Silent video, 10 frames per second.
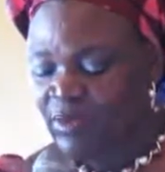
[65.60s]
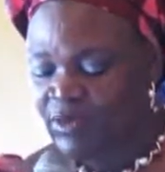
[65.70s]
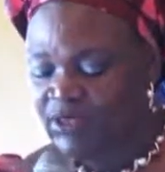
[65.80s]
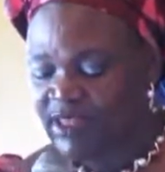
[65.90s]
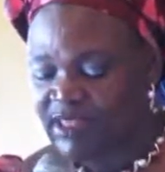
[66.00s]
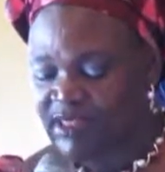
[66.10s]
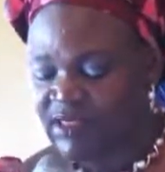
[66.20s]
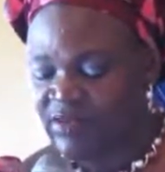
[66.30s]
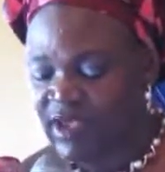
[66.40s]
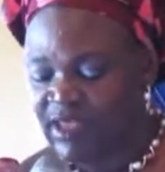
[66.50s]
projects
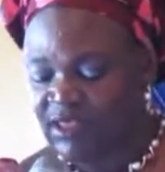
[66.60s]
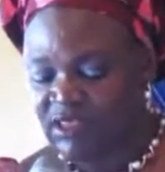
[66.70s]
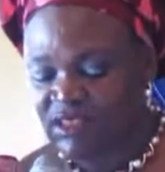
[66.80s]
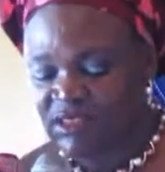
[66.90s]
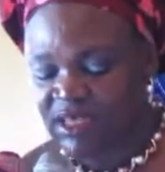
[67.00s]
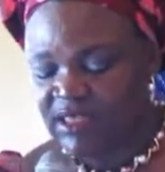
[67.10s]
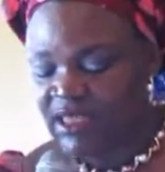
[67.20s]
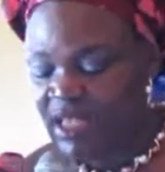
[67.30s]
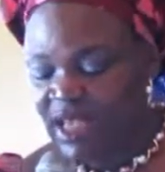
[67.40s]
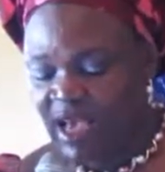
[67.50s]
were
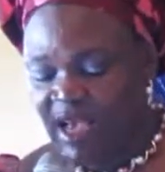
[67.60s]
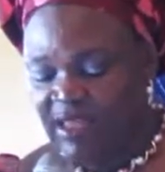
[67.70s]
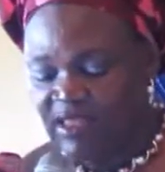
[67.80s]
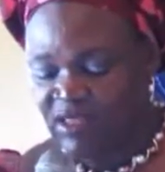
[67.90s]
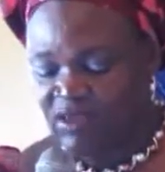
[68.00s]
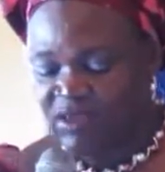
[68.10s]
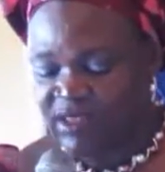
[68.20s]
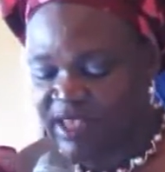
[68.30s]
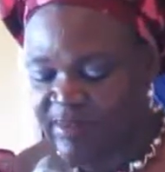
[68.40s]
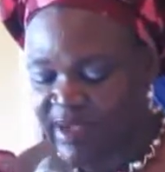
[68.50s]
initiated and
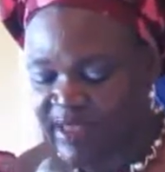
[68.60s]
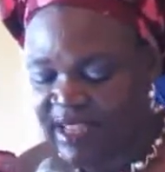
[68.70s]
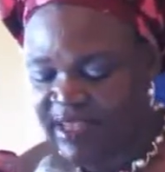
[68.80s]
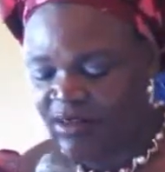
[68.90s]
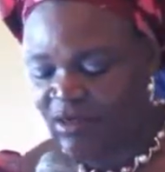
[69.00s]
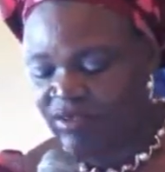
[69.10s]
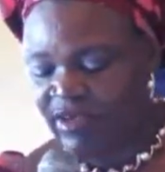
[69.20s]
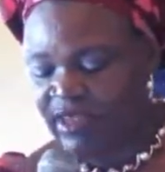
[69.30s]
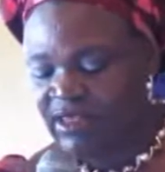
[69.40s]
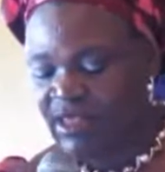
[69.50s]
executed by
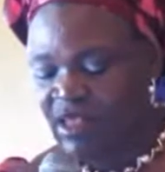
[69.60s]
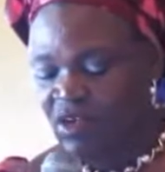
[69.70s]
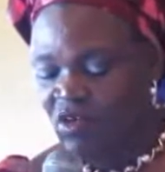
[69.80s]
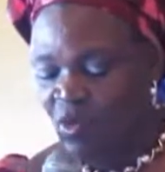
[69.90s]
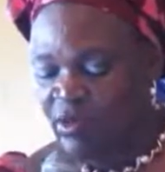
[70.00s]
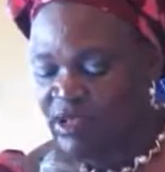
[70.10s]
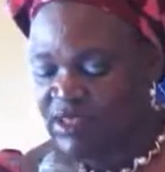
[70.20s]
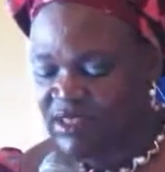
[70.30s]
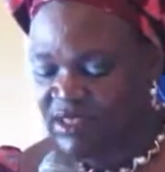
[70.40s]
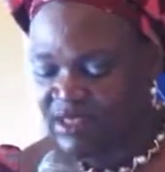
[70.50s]
900
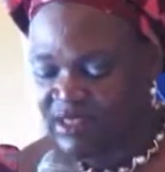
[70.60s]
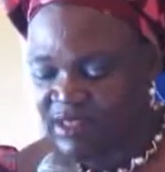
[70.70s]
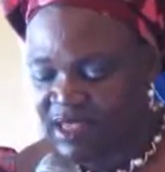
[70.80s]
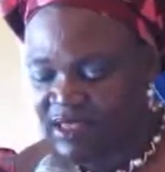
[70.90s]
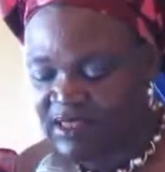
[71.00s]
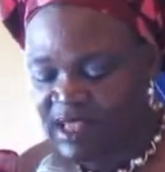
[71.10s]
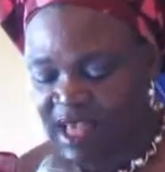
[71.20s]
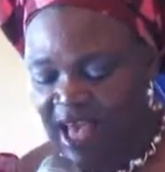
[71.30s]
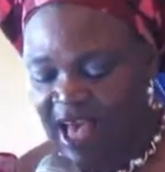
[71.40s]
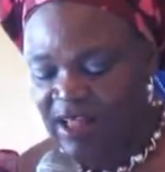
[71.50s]
communities in the state.
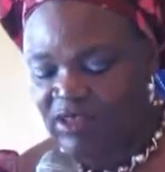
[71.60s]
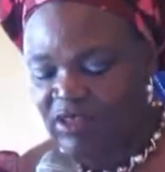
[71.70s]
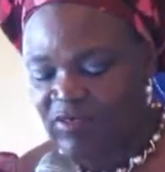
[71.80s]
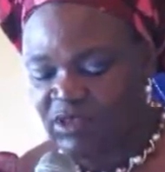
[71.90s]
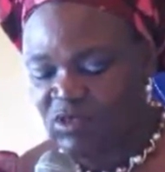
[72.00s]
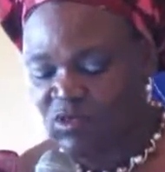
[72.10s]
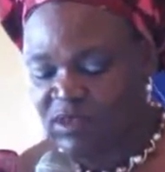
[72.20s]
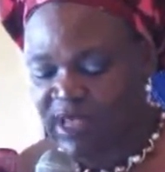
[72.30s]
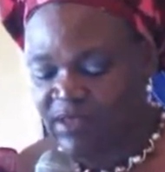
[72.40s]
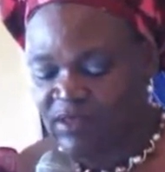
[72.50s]
Out of the
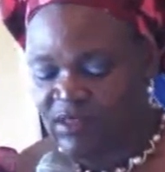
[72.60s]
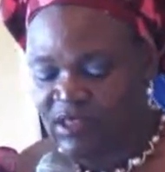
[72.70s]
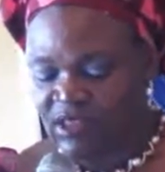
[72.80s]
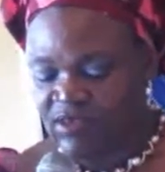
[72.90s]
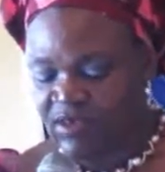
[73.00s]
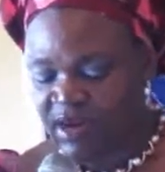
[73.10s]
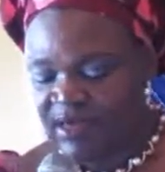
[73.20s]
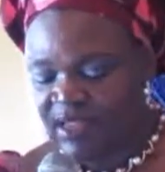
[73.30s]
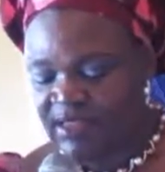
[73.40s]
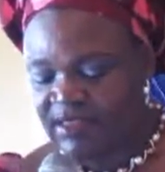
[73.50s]
2,697
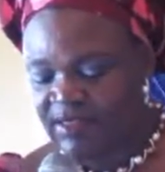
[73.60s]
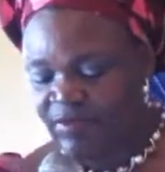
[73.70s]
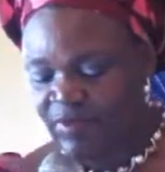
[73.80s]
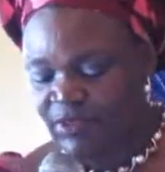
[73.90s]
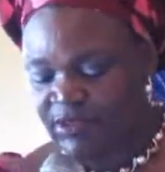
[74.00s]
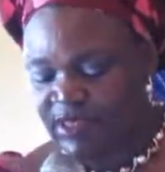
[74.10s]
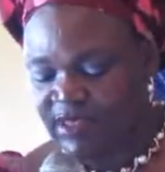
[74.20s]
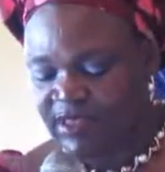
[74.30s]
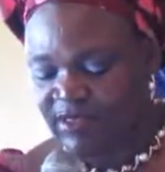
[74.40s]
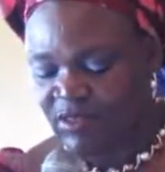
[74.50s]

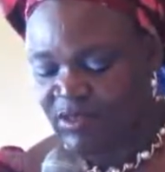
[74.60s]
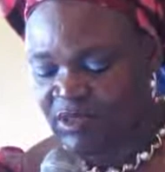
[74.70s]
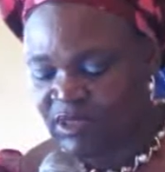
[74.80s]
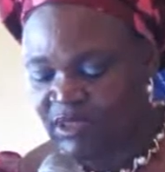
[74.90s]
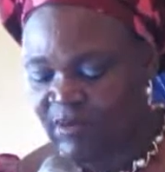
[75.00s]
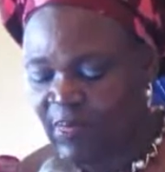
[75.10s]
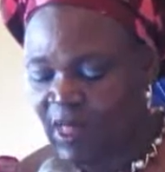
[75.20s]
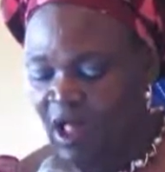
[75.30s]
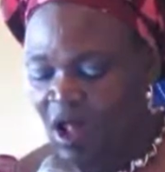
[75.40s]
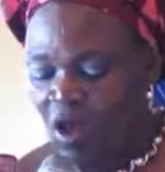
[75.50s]
projects executed,
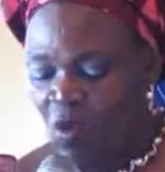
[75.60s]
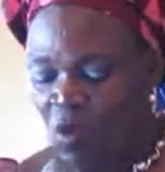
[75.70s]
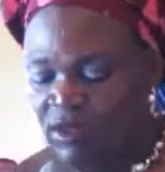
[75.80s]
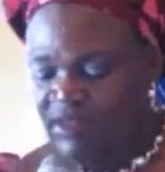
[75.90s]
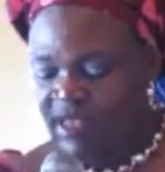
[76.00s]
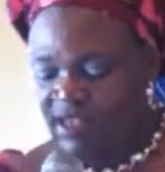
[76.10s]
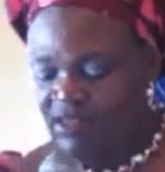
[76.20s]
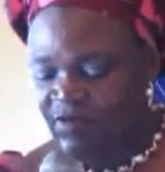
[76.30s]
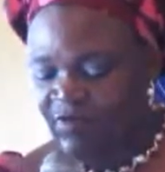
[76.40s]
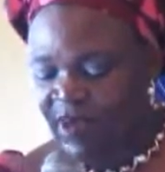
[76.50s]

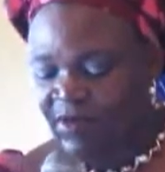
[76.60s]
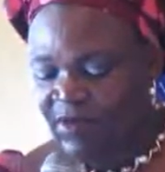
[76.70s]
1,521